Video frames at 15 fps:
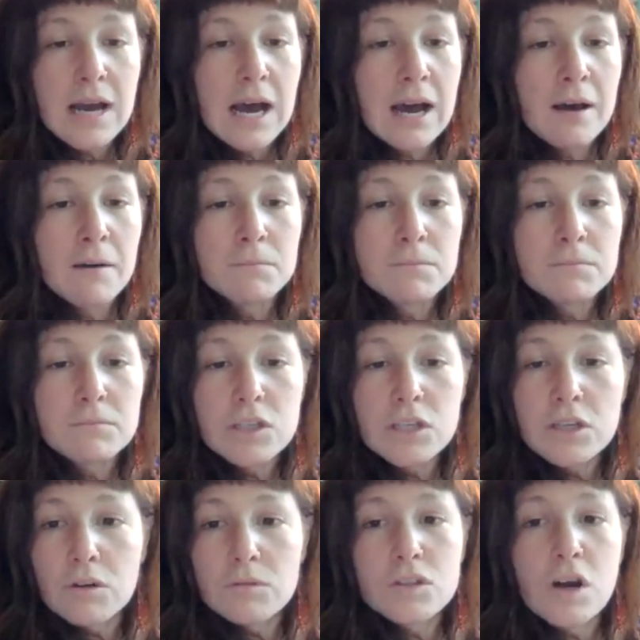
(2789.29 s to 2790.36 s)
um,
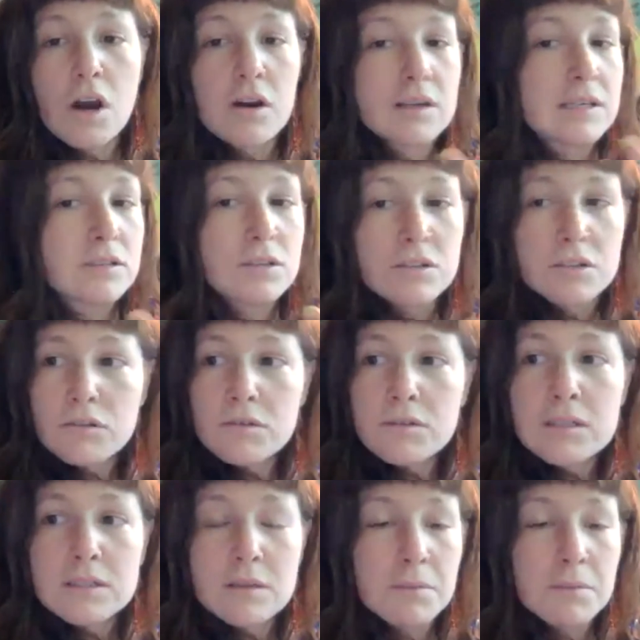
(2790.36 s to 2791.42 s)
you know, talking to
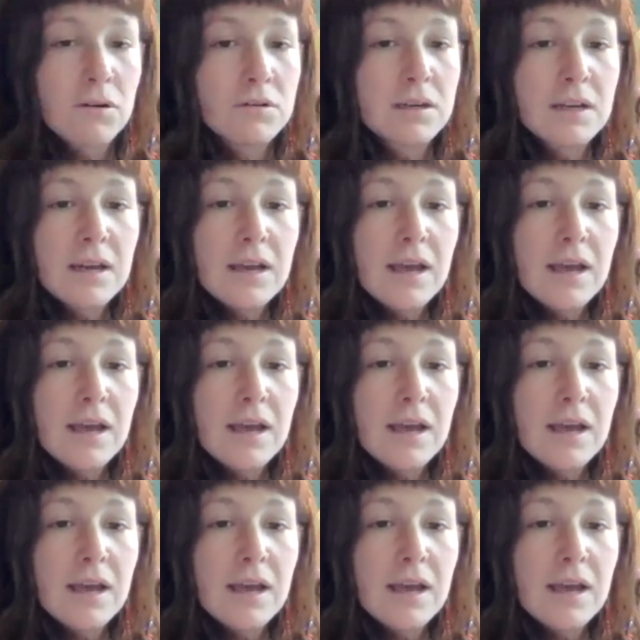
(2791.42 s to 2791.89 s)
students about